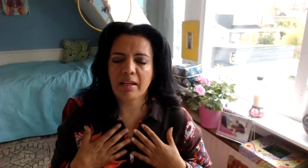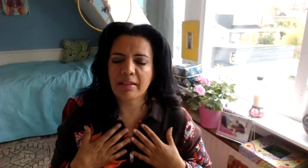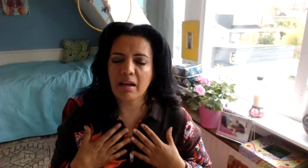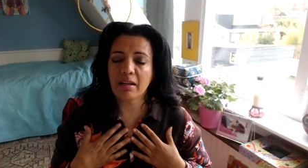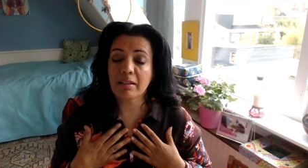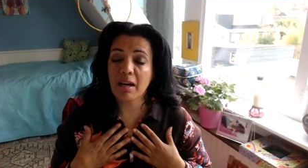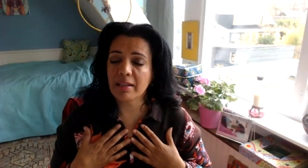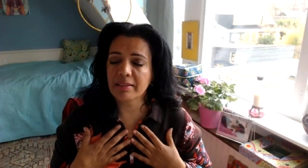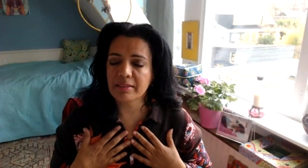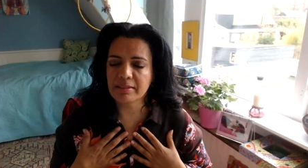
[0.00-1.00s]
and our
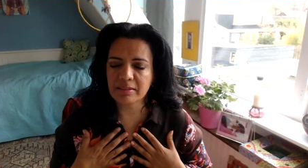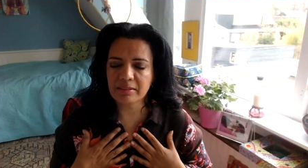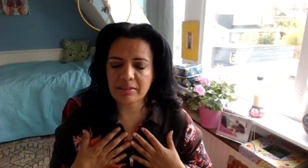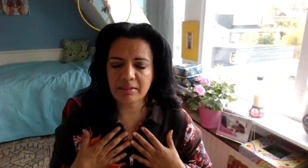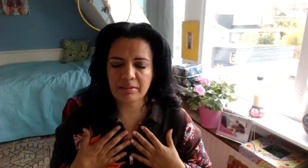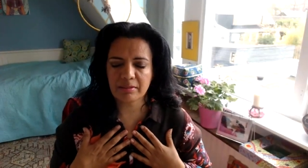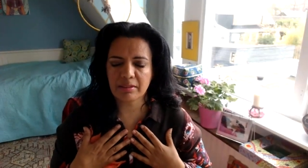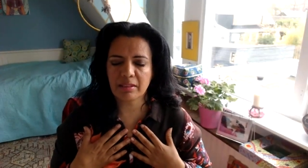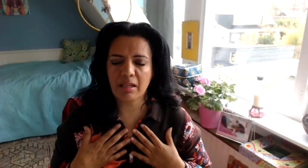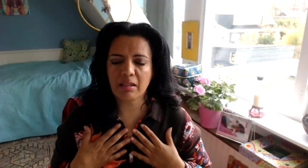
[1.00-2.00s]
guidance
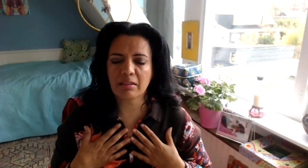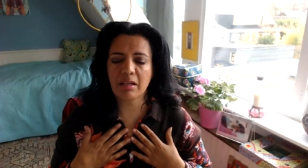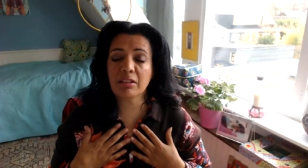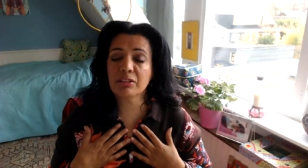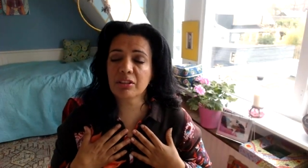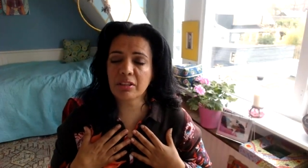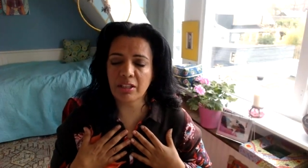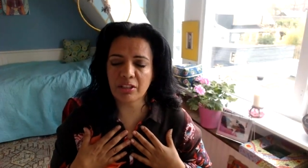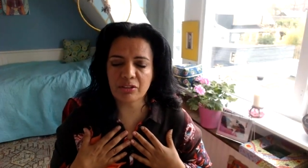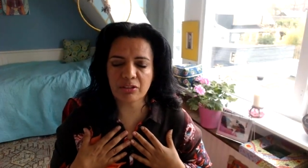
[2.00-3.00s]

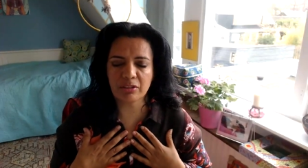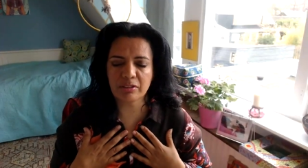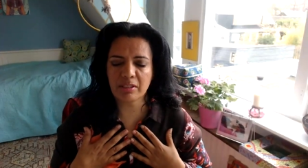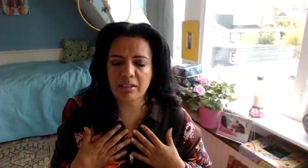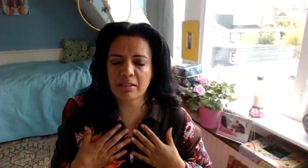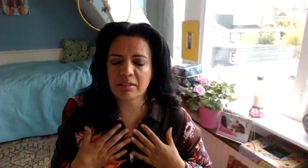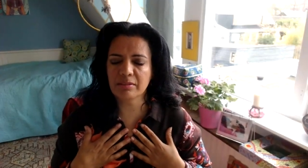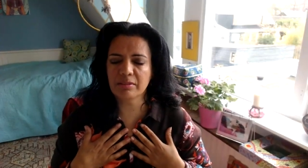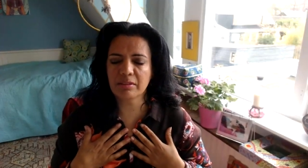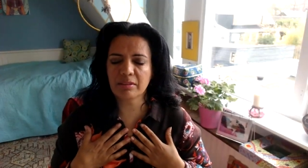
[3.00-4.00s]
archangels
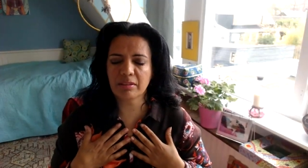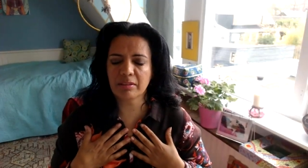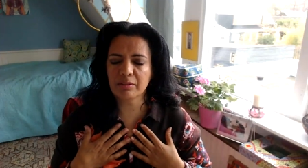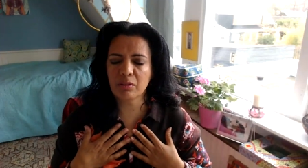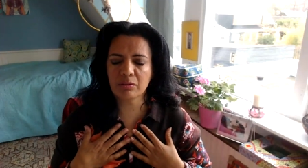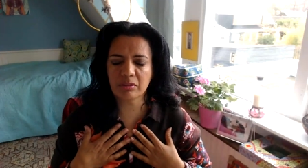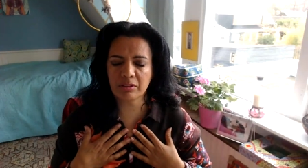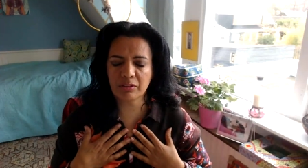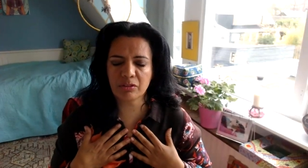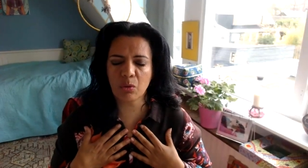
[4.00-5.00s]
and there's
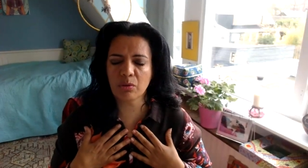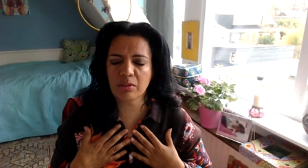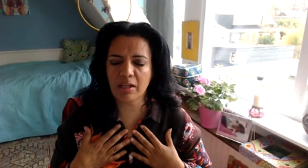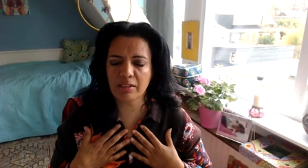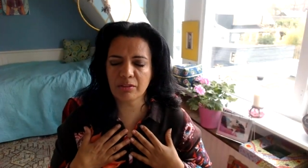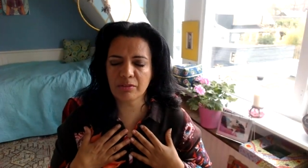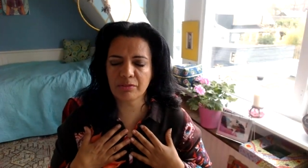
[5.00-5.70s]
there's all kind